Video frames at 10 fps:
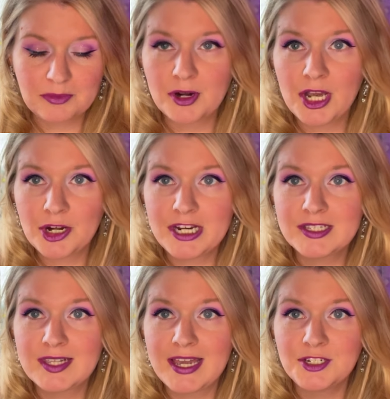in progress.
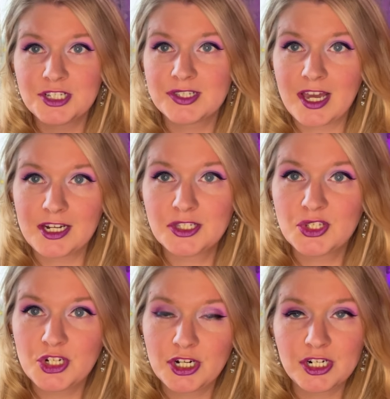I just got it
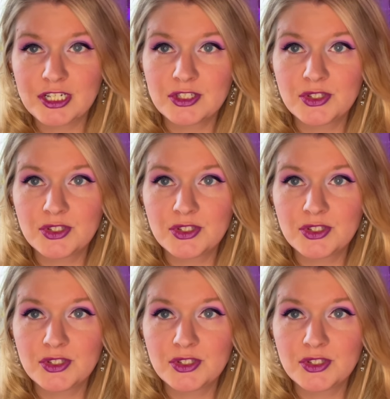started,